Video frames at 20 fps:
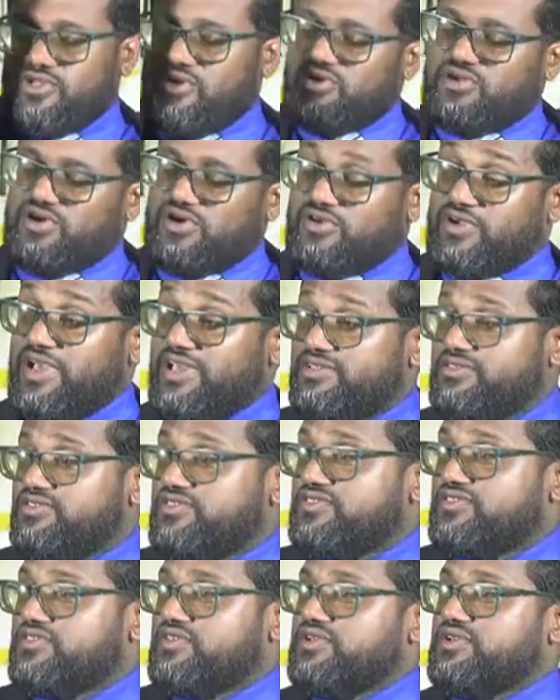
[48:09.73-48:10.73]
All right, you
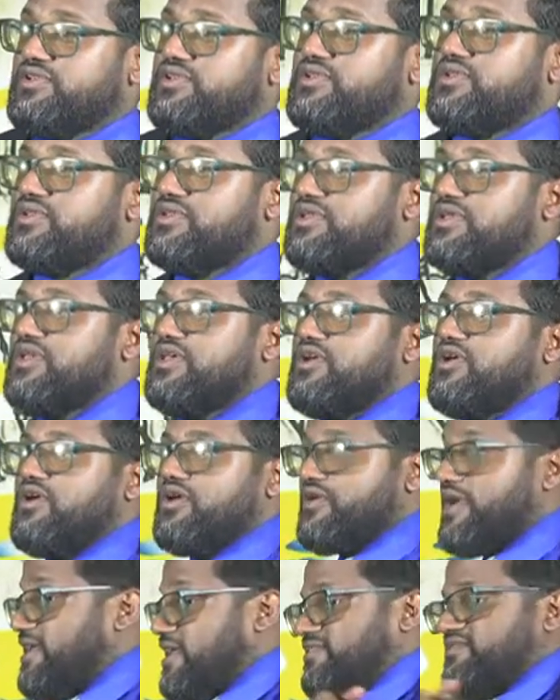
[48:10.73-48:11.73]
still. All right, let's